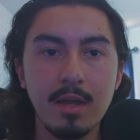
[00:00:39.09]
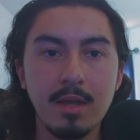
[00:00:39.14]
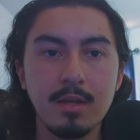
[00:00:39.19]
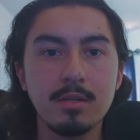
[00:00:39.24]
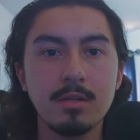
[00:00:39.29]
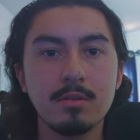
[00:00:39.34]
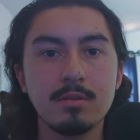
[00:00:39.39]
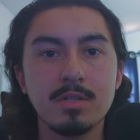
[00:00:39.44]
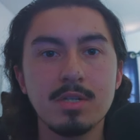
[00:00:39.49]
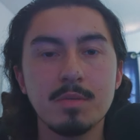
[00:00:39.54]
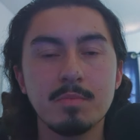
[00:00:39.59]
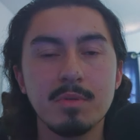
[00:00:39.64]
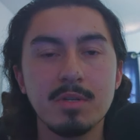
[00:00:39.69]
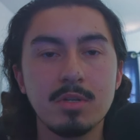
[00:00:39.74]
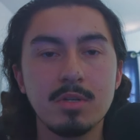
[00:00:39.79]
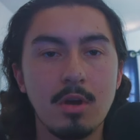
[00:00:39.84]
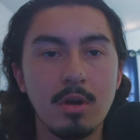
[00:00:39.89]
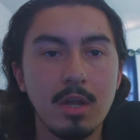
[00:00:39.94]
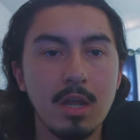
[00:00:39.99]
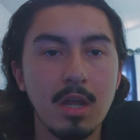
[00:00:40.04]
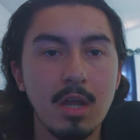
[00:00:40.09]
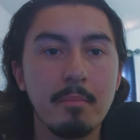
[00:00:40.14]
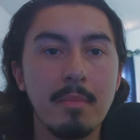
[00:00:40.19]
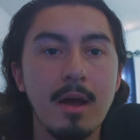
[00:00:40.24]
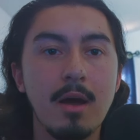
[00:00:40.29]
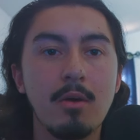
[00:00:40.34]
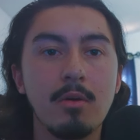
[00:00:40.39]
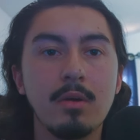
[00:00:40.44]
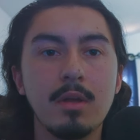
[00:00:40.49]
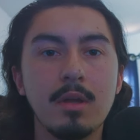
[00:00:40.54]
And, you know, she's been talking
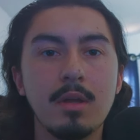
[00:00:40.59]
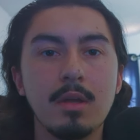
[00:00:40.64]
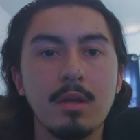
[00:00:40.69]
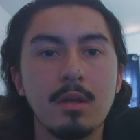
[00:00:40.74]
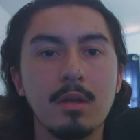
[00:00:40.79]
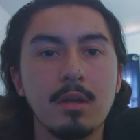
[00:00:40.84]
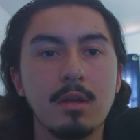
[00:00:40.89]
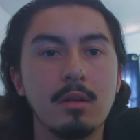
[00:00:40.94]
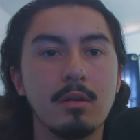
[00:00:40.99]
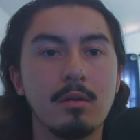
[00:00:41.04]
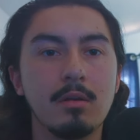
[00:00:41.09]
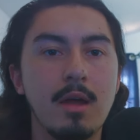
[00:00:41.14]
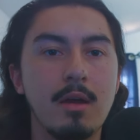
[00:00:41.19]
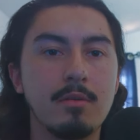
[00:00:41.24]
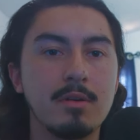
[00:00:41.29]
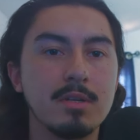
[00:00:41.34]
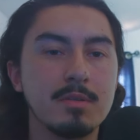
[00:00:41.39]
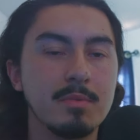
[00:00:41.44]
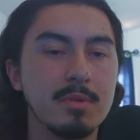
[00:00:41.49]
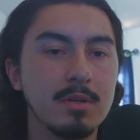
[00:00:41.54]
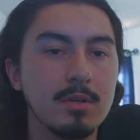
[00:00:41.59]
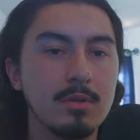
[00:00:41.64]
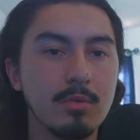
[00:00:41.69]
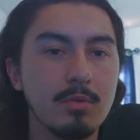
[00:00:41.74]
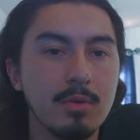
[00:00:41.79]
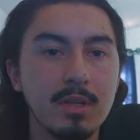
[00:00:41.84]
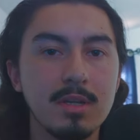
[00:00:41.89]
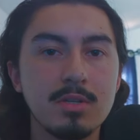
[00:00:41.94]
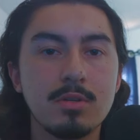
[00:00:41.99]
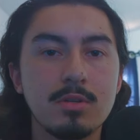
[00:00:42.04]
about, you know, how he's been
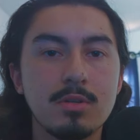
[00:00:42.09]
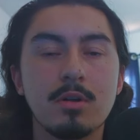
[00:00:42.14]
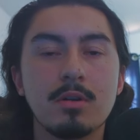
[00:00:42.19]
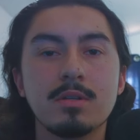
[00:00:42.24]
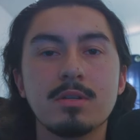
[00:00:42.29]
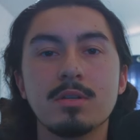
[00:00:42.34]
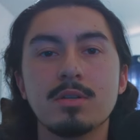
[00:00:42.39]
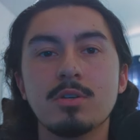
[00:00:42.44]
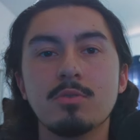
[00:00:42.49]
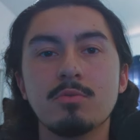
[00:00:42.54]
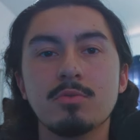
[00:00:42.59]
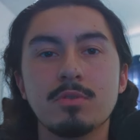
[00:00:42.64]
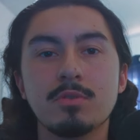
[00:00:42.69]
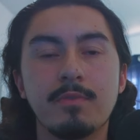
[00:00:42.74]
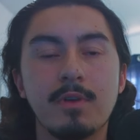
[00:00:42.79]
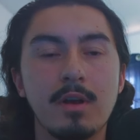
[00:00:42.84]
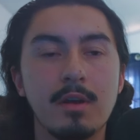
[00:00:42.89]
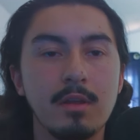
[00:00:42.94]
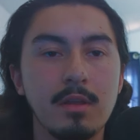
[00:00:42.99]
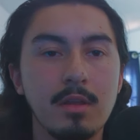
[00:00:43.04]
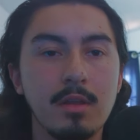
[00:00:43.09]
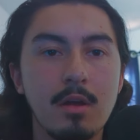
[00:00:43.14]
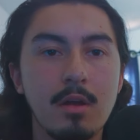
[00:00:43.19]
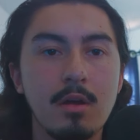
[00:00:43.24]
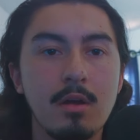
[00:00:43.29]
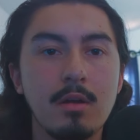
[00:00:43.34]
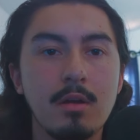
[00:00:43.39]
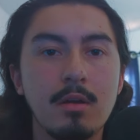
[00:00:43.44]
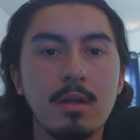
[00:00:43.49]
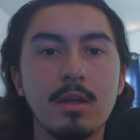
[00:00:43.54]
doing this to her since she was very
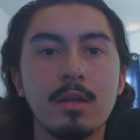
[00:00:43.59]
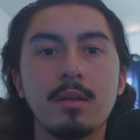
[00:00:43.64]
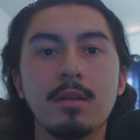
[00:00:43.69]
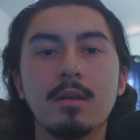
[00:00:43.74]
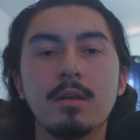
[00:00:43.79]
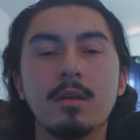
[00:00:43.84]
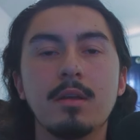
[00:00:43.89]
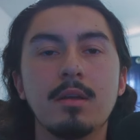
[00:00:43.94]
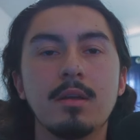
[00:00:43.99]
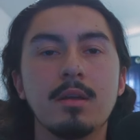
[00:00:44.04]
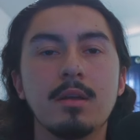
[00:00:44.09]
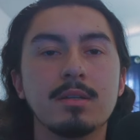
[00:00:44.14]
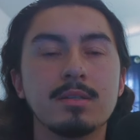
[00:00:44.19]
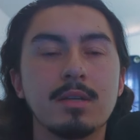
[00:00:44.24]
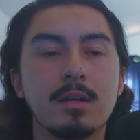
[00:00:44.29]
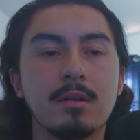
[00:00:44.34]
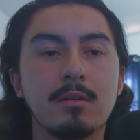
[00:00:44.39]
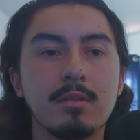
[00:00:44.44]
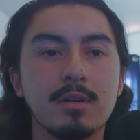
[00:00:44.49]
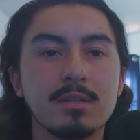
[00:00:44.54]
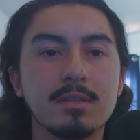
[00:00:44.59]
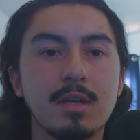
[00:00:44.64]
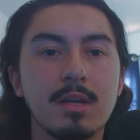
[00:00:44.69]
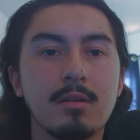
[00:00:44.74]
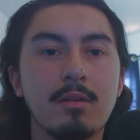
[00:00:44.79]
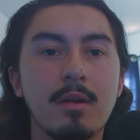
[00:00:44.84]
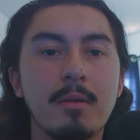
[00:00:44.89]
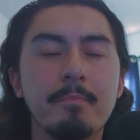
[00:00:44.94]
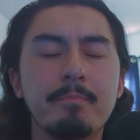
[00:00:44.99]
young and et cetera, et cetera.